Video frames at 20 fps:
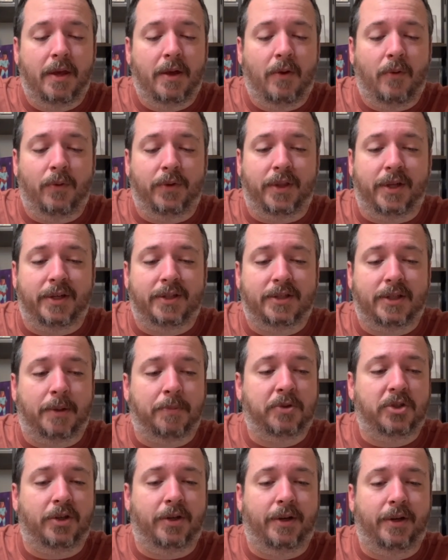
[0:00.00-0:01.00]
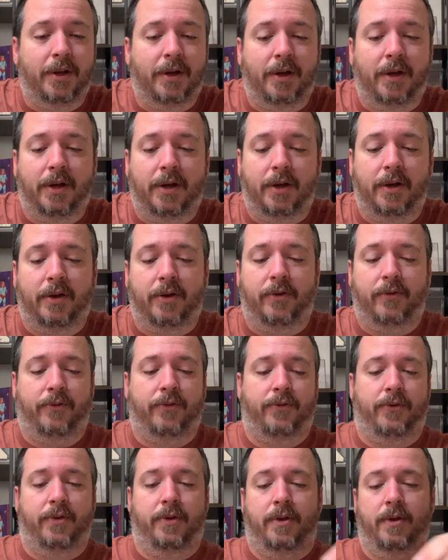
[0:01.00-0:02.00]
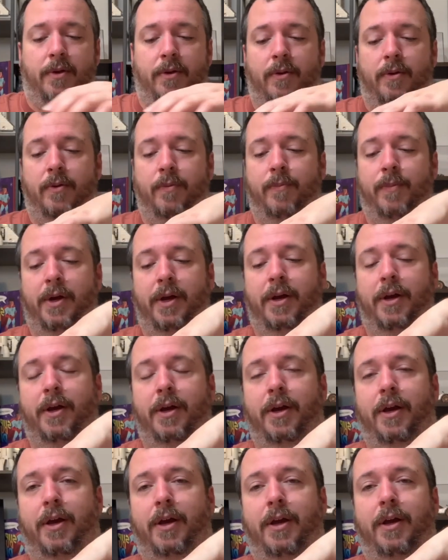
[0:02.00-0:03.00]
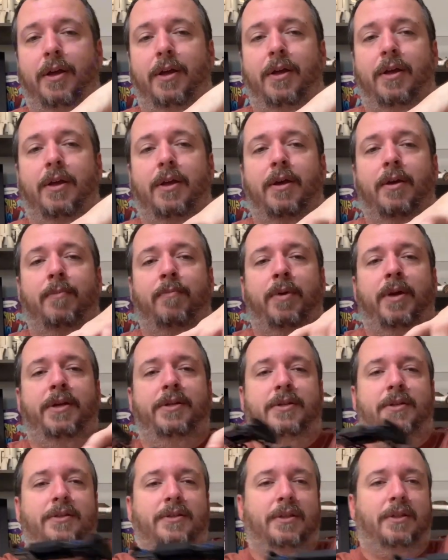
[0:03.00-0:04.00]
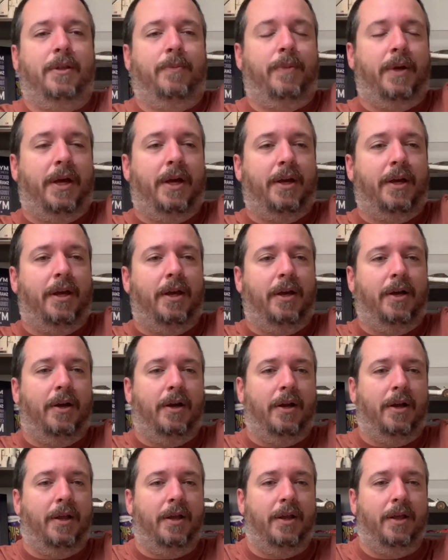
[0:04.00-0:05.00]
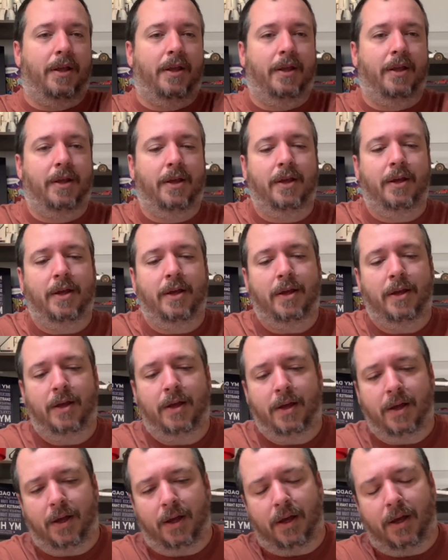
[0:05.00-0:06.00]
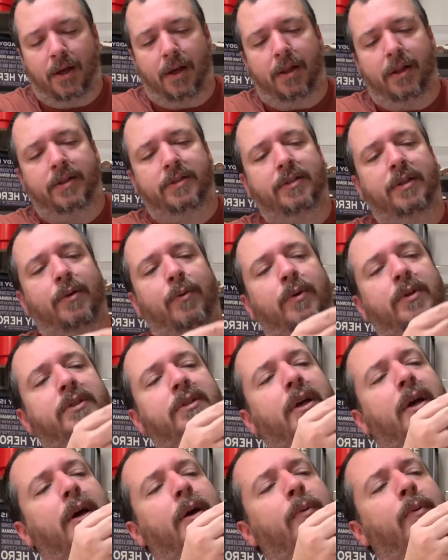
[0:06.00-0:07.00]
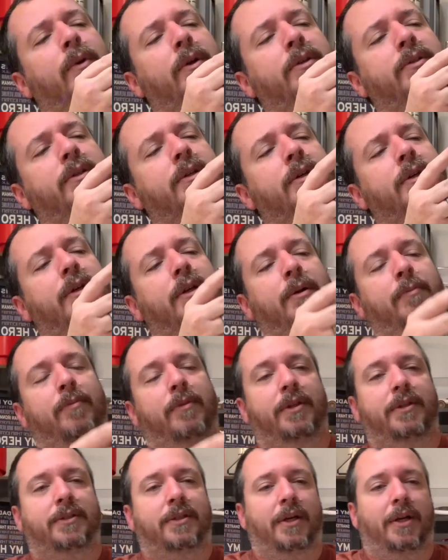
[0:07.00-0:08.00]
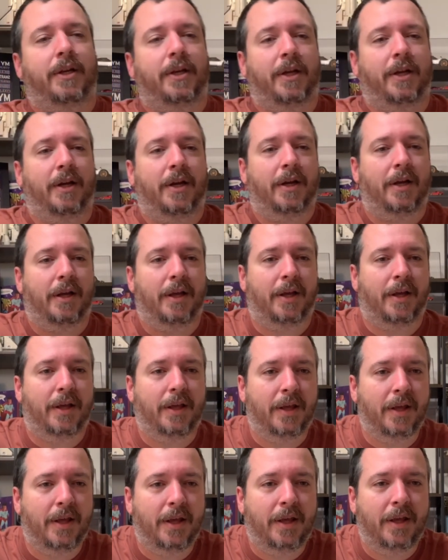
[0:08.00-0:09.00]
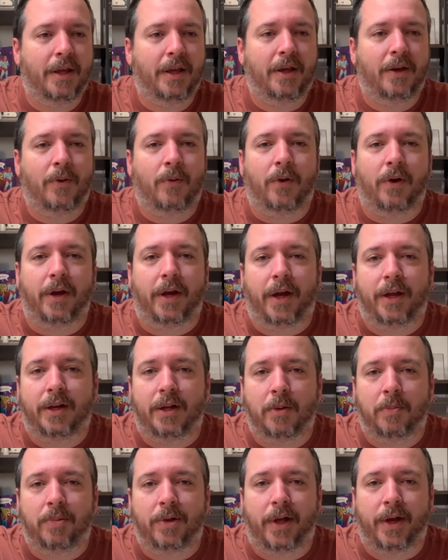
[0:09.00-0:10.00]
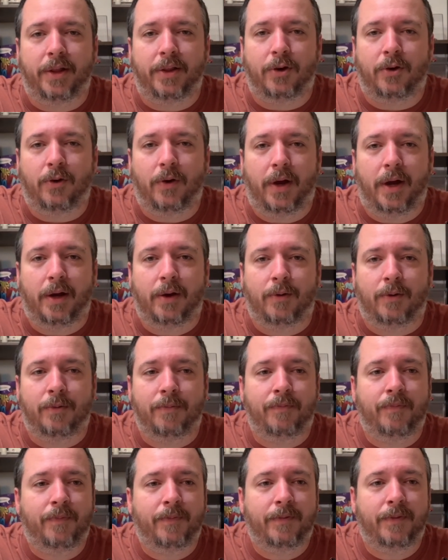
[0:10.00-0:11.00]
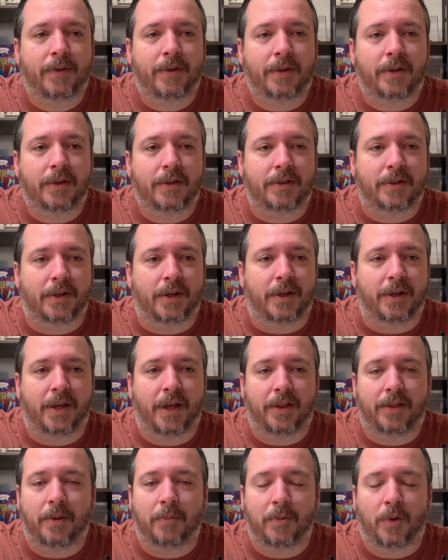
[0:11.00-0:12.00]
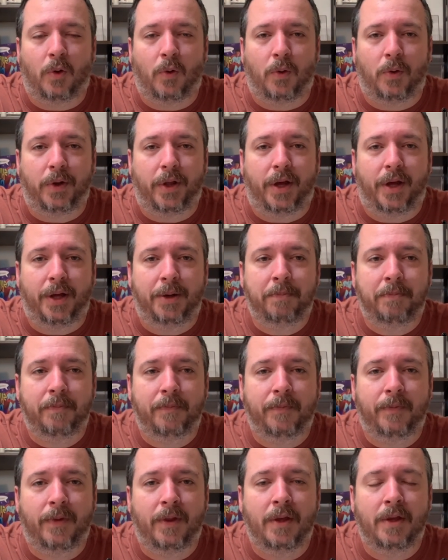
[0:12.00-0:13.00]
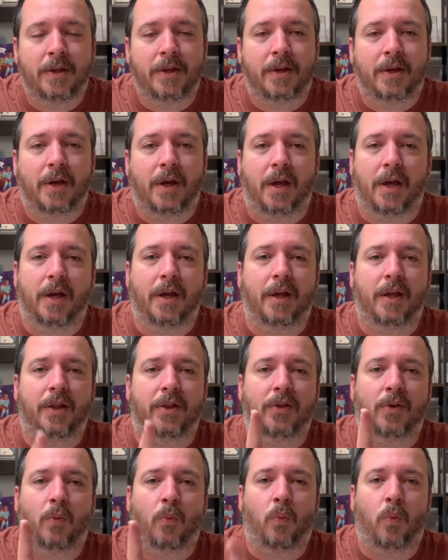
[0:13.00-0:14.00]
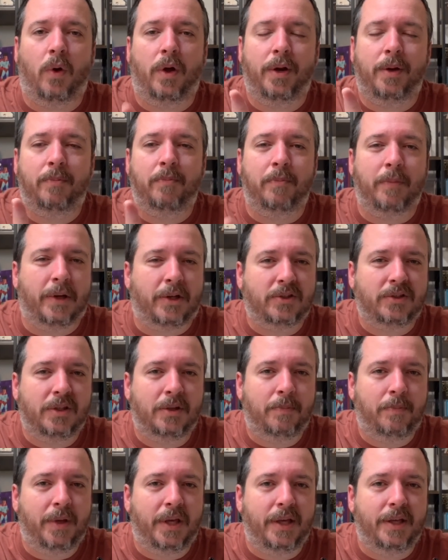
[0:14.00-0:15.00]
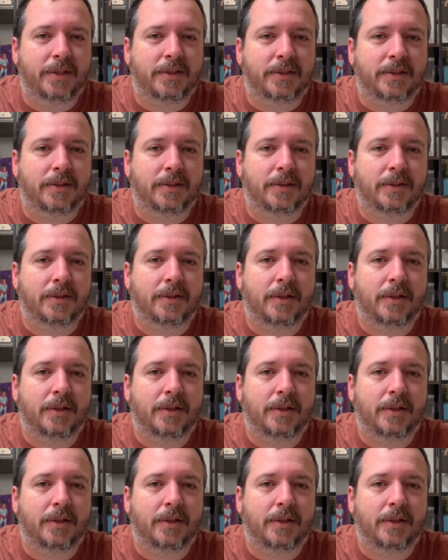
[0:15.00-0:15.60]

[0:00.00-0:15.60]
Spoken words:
With the exception of my pieces in the back here. Let's see, which side was it? Yep, this side here, where I had to apply the craggle to get them to hold on, and the one melted piece.